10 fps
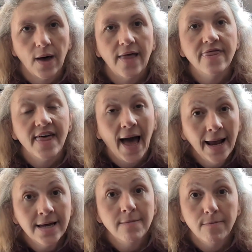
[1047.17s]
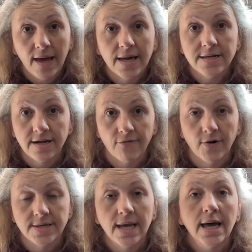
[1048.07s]
And that can make a
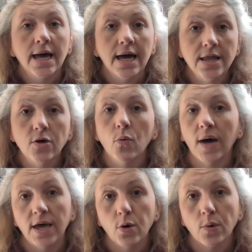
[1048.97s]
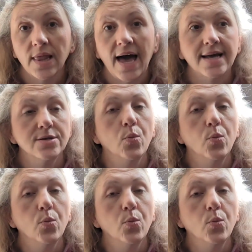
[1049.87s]
difference in the way you relax.